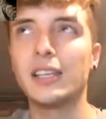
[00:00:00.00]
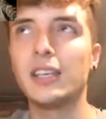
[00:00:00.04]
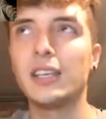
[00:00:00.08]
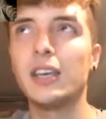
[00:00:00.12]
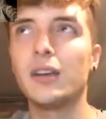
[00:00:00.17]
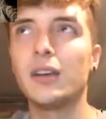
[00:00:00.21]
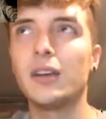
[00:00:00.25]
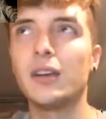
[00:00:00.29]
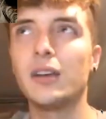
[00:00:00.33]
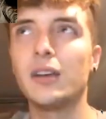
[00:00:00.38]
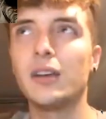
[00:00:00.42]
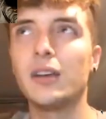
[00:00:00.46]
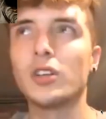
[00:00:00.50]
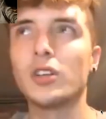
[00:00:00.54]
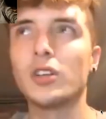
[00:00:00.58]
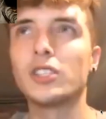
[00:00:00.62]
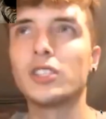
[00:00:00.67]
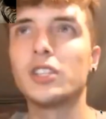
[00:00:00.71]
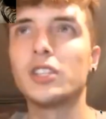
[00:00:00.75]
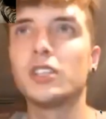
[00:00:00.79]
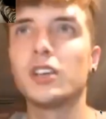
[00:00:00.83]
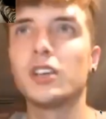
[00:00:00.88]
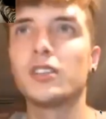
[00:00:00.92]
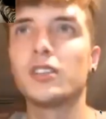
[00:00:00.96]
year we watched
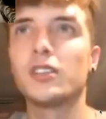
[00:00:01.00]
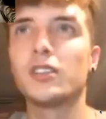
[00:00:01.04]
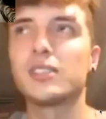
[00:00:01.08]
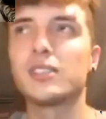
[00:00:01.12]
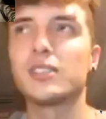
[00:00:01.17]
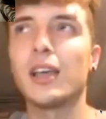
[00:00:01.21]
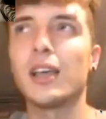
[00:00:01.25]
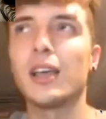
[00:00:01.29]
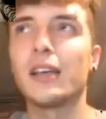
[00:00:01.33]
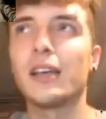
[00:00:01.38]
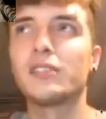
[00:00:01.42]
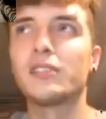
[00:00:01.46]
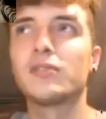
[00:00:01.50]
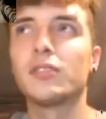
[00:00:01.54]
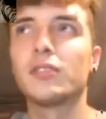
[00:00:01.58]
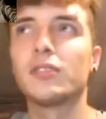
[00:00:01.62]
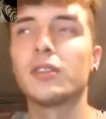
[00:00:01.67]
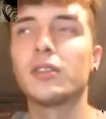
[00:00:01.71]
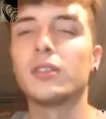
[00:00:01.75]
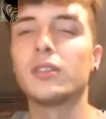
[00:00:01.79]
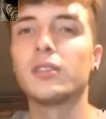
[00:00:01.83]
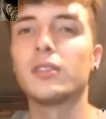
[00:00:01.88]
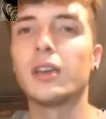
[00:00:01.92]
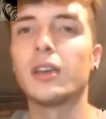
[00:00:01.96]
each other's lives
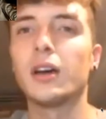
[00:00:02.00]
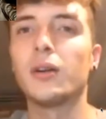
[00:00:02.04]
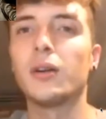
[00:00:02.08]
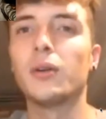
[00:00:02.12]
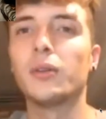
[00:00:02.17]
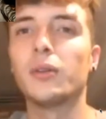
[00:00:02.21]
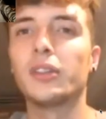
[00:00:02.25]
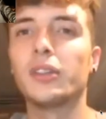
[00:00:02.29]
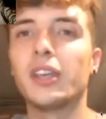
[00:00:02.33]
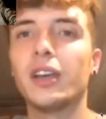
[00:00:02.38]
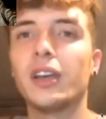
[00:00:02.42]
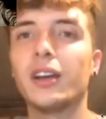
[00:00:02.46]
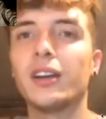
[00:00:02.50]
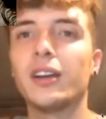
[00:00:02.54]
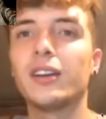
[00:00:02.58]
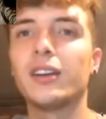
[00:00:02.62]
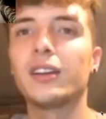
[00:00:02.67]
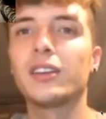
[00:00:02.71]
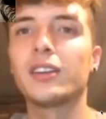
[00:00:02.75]
for that whole year,